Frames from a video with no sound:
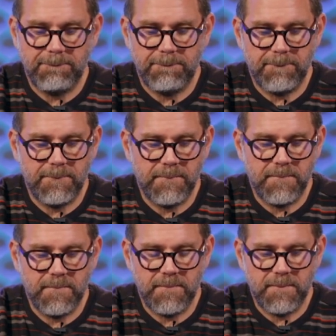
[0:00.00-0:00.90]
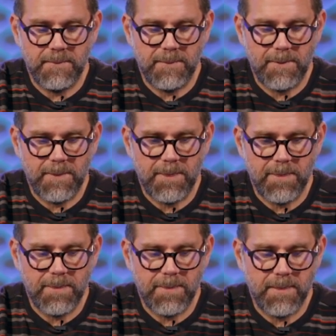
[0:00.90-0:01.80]

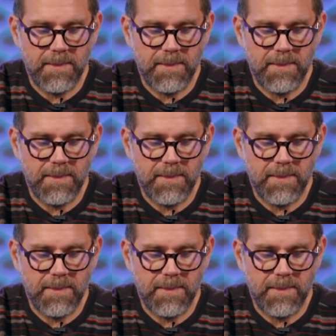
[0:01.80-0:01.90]
[no speech]